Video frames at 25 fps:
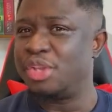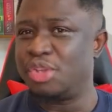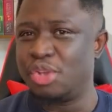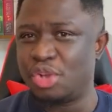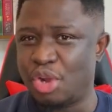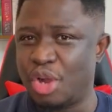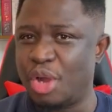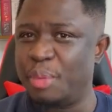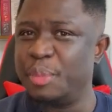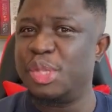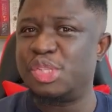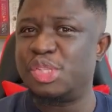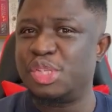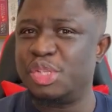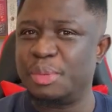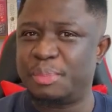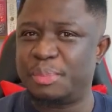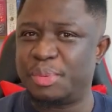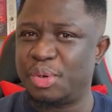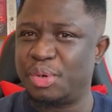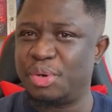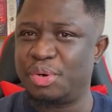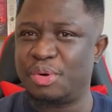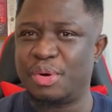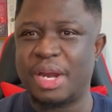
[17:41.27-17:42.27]
You come into the
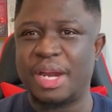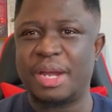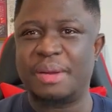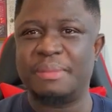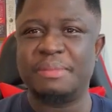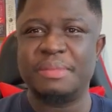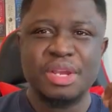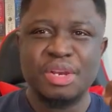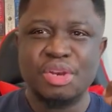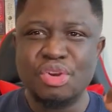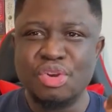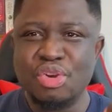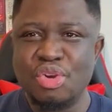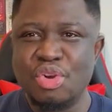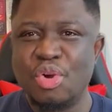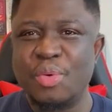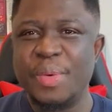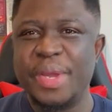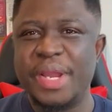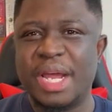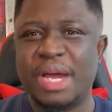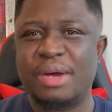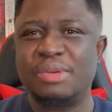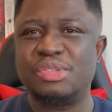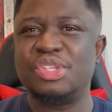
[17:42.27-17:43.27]
program knowing
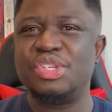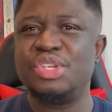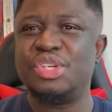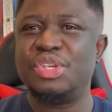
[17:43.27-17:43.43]
how to